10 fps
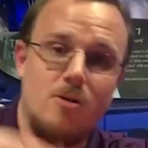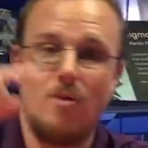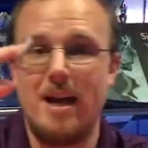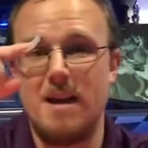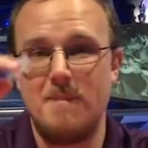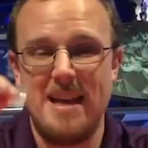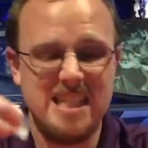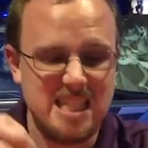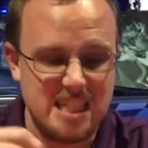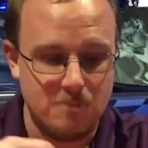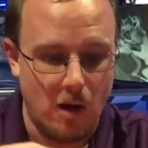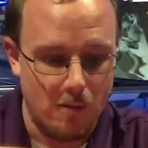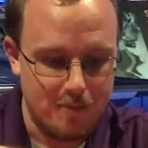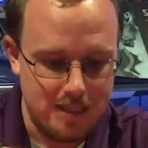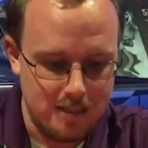recommend
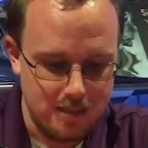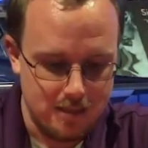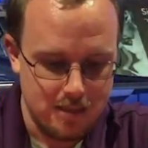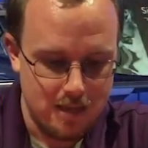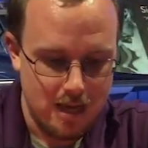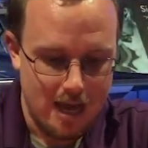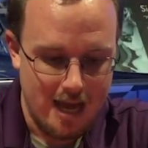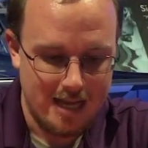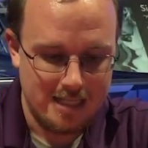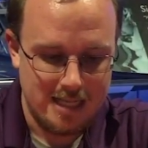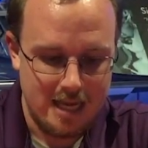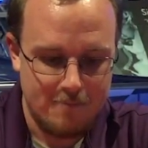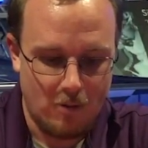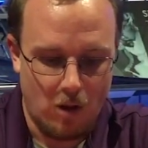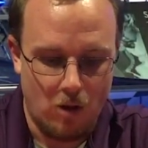small pieces, and
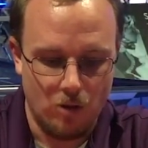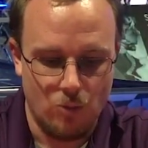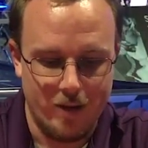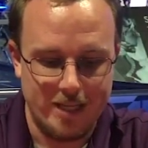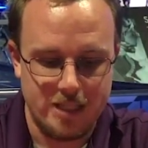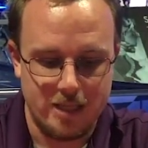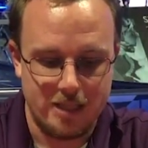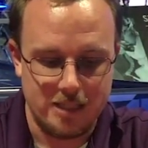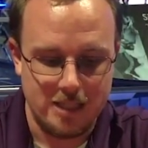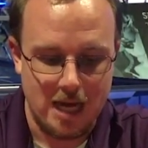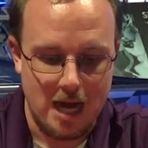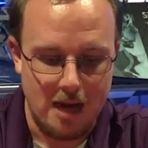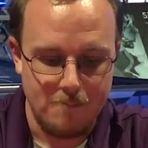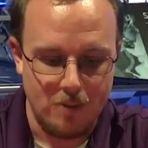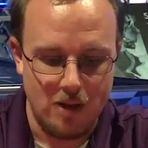tape all the way to the
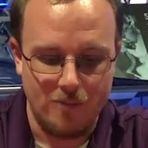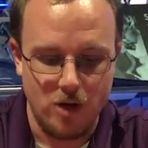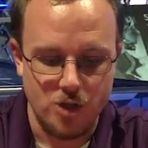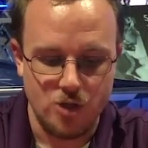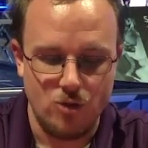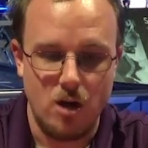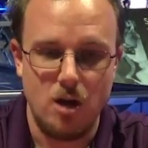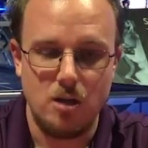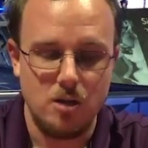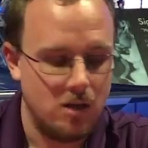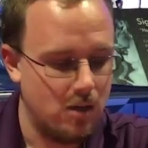top of our straw,